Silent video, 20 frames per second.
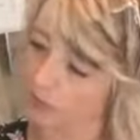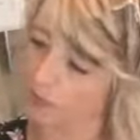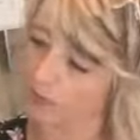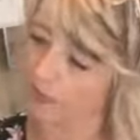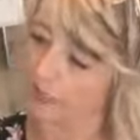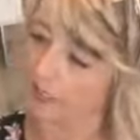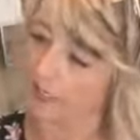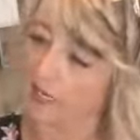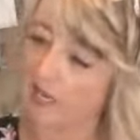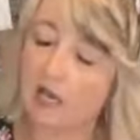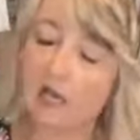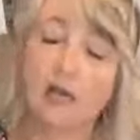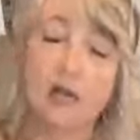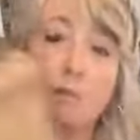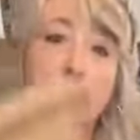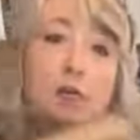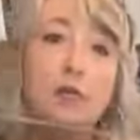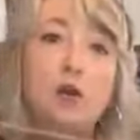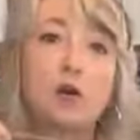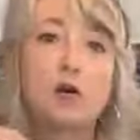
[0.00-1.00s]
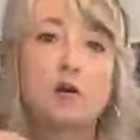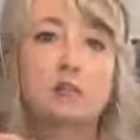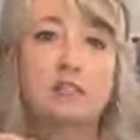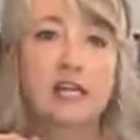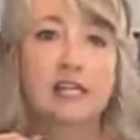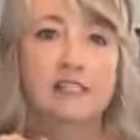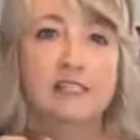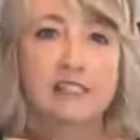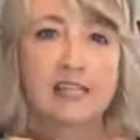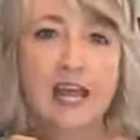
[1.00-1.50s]
320.
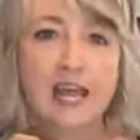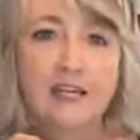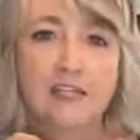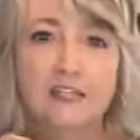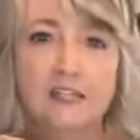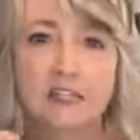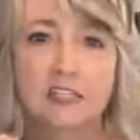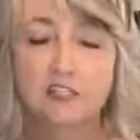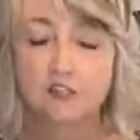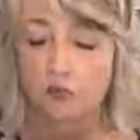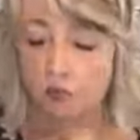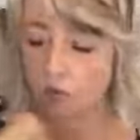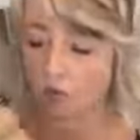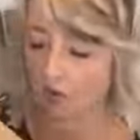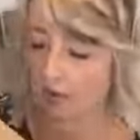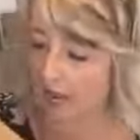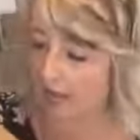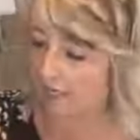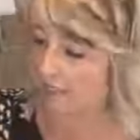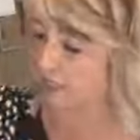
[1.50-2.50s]
Behold, I stand at the